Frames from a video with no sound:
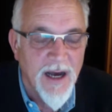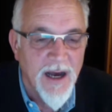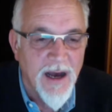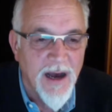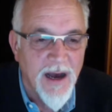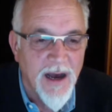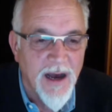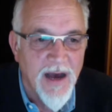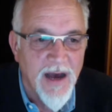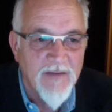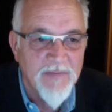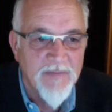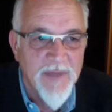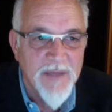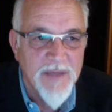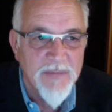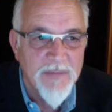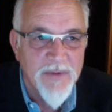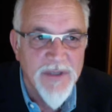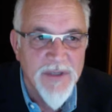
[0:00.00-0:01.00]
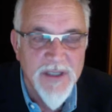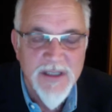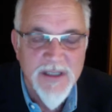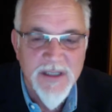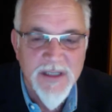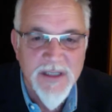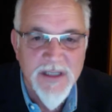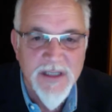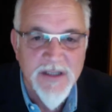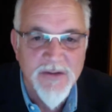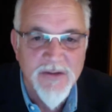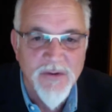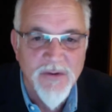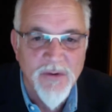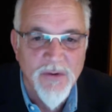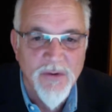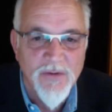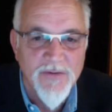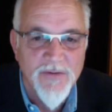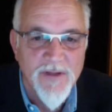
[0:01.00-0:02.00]
I've been predicted in
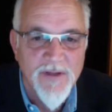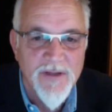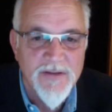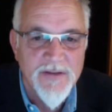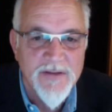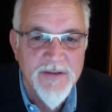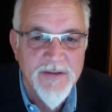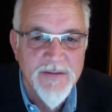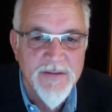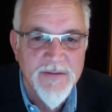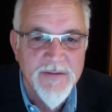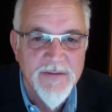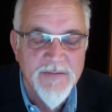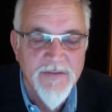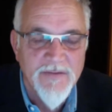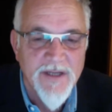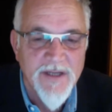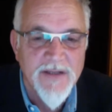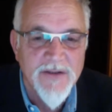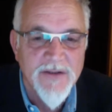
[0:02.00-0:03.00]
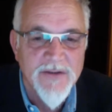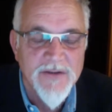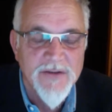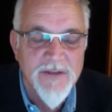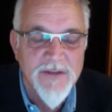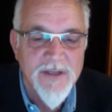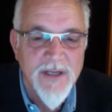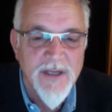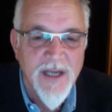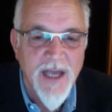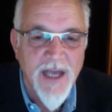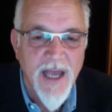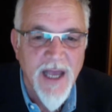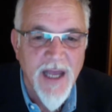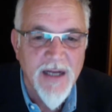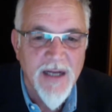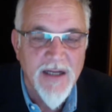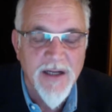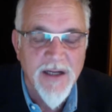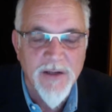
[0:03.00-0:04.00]
all of these venues, and
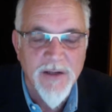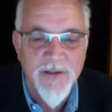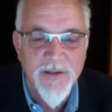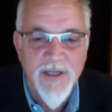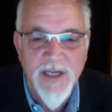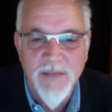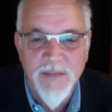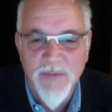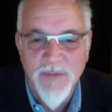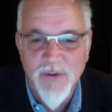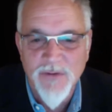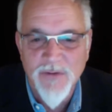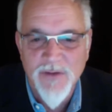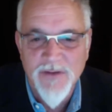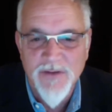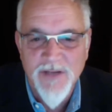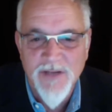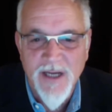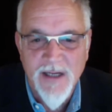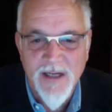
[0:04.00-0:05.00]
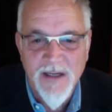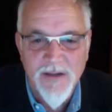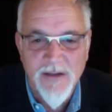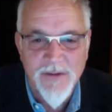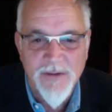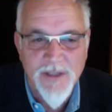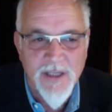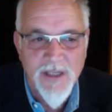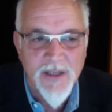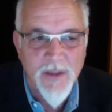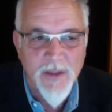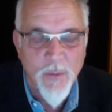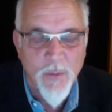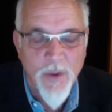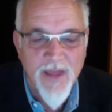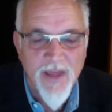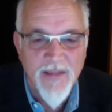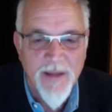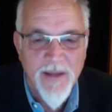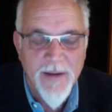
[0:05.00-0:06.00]
including in movies, and including in the
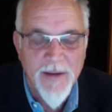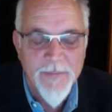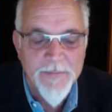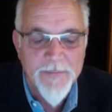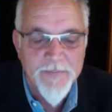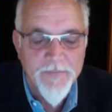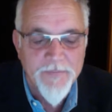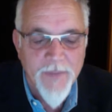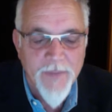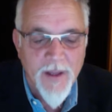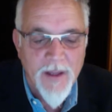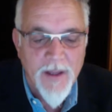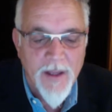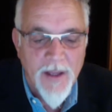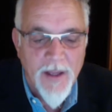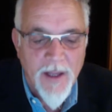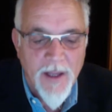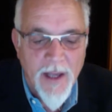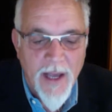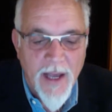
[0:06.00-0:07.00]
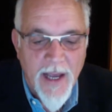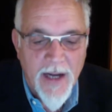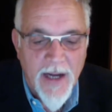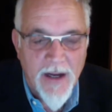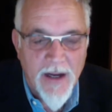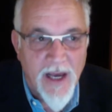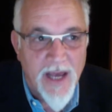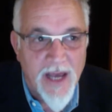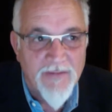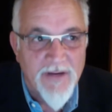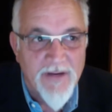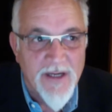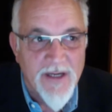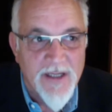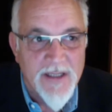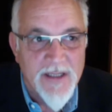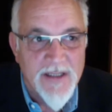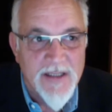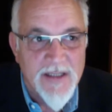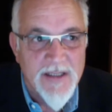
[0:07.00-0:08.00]
weather. And I have
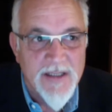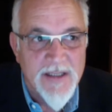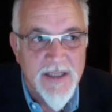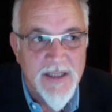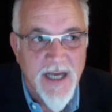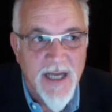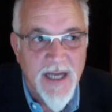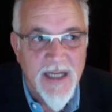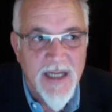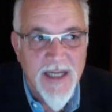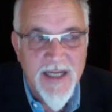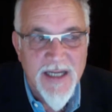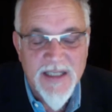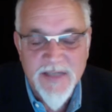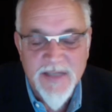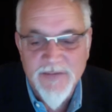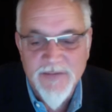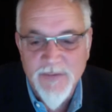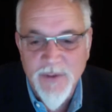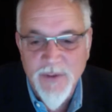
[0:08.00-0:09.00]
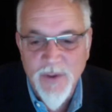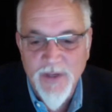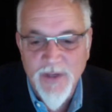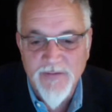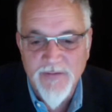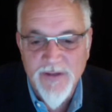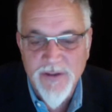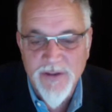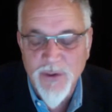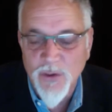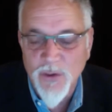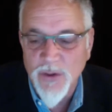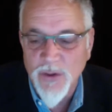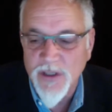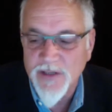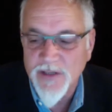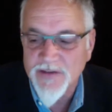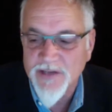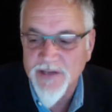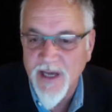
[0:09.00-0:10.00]
a letter from Queen Victoria
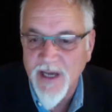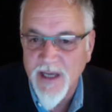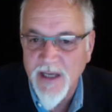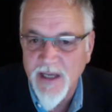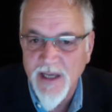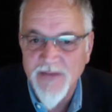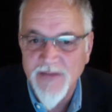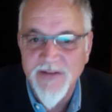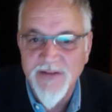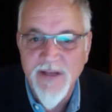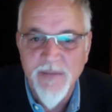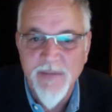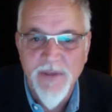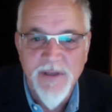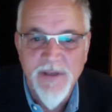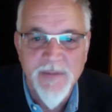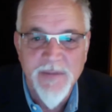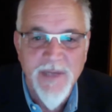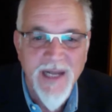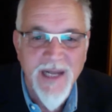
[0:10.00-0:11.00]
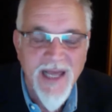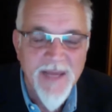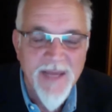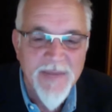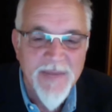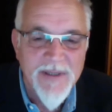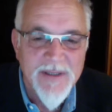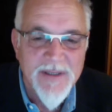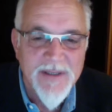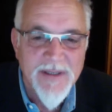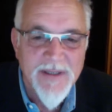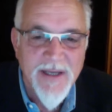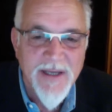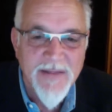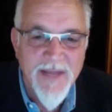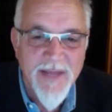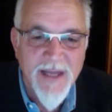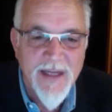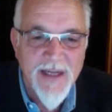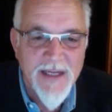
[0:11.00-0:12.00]
saying, "Assemble him, claimant," and
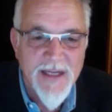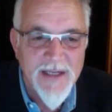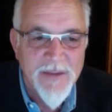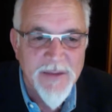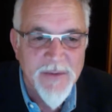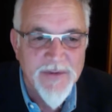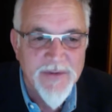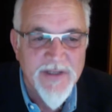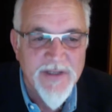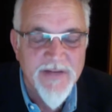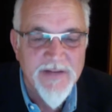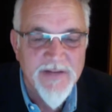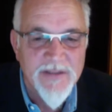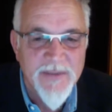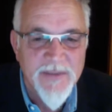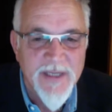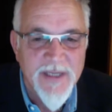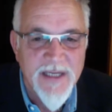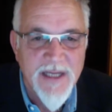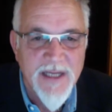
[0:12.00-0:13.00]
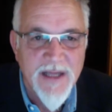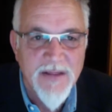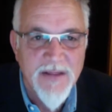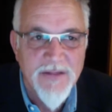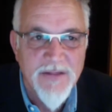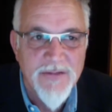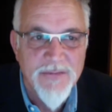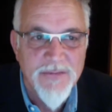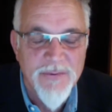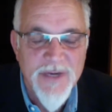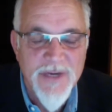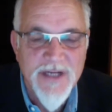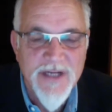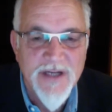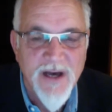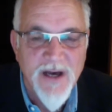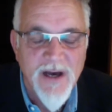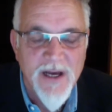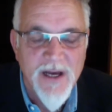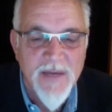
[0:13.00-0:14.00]
that letter was given to me 3
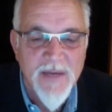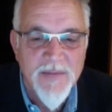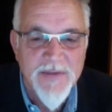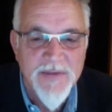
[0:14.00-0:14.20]
times.